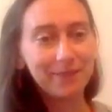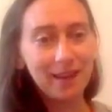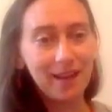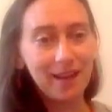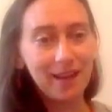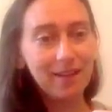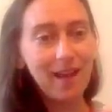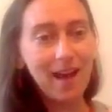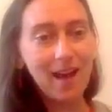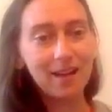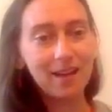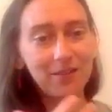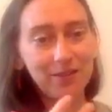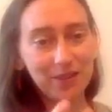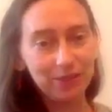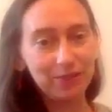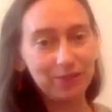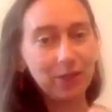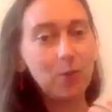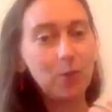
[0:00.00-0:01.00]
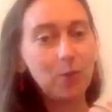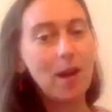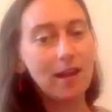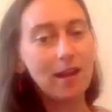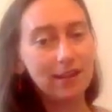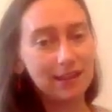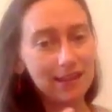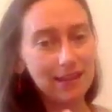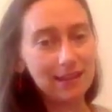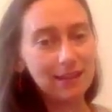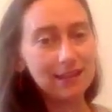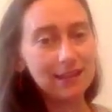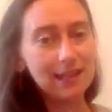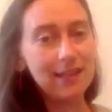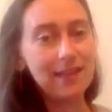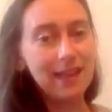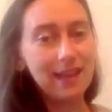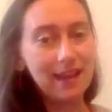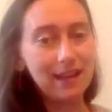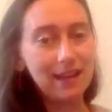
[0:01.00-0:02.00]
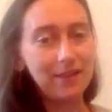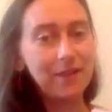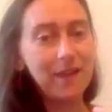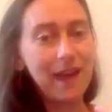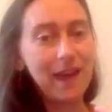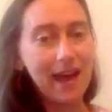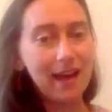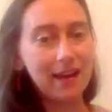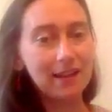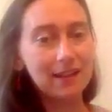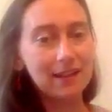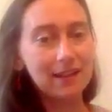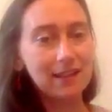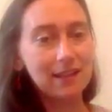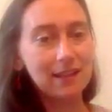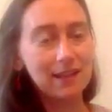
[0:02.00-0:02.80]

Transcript: a lot of different qualities, and that in fact,